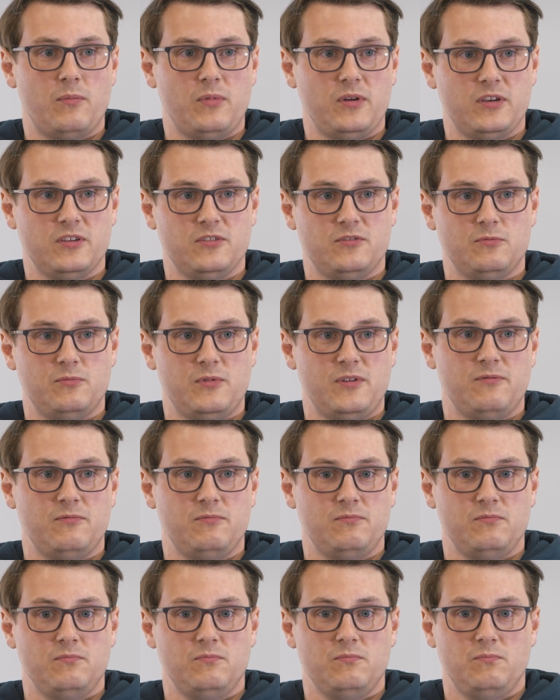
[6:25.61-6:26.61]
because we've
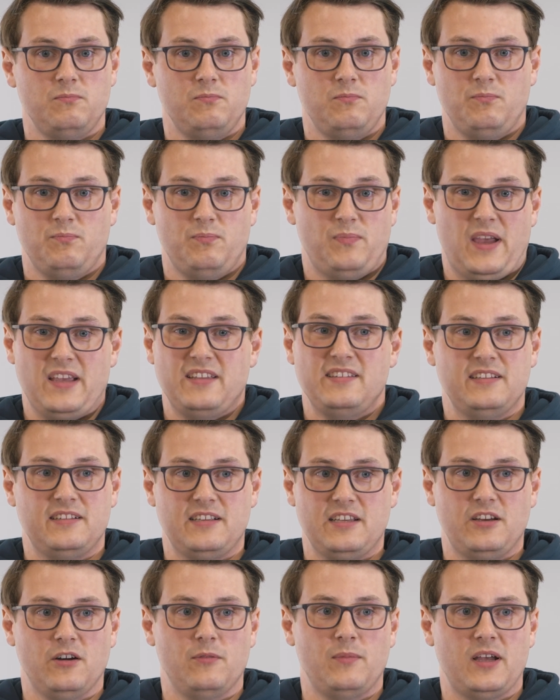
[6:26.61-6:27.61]

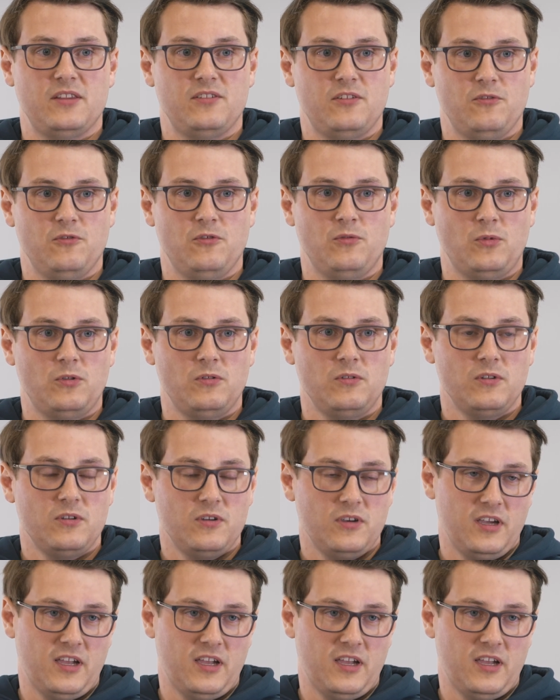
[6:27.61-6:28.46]
basically gone back to normal.